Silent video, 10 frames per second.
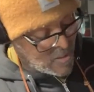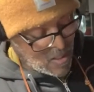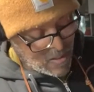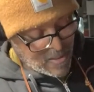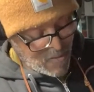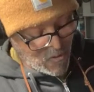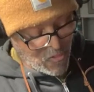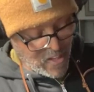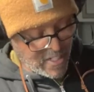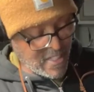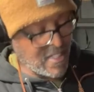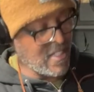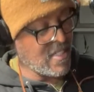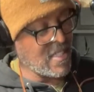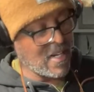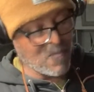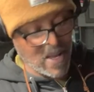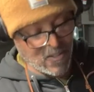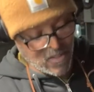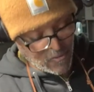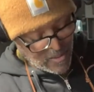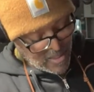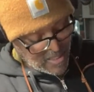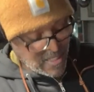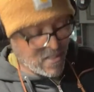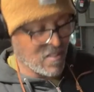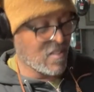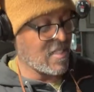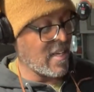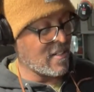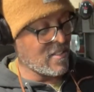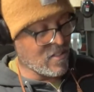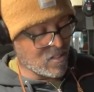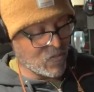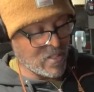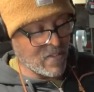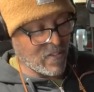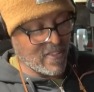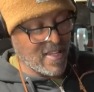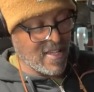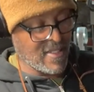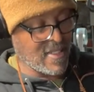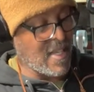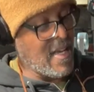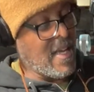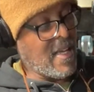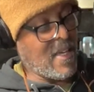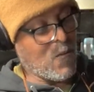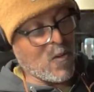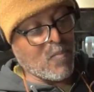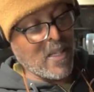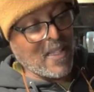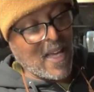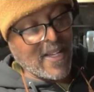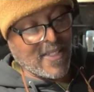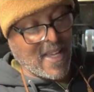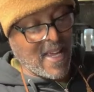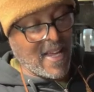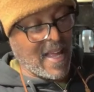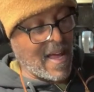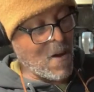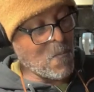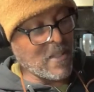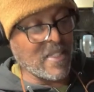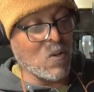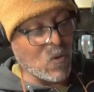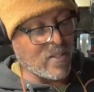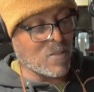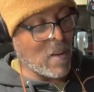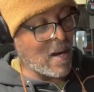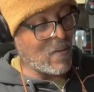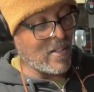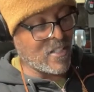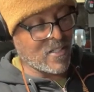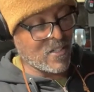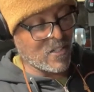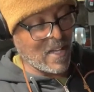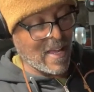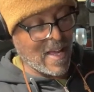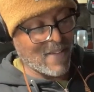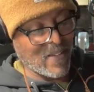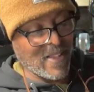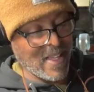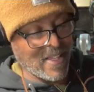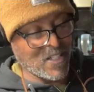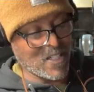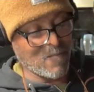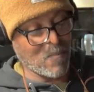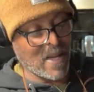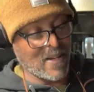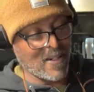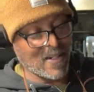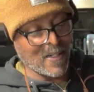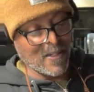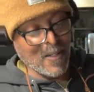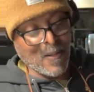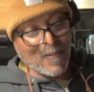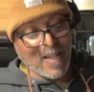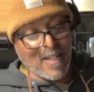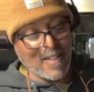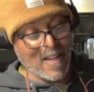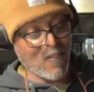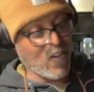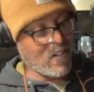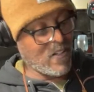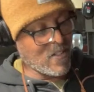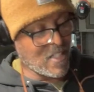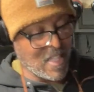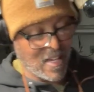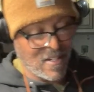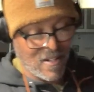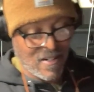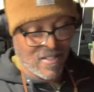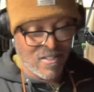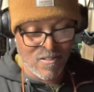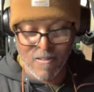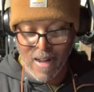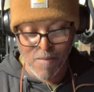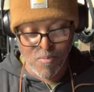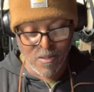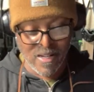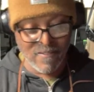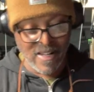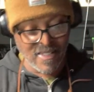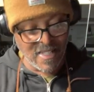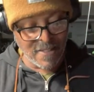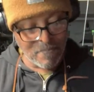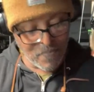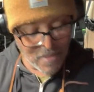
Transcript: are different thicknesses, they are made of different steels, they are used for different things. It would be like saying, how many horsepower should I have in the engine of my car, right? And if you're using that car to do Grand Prix racing,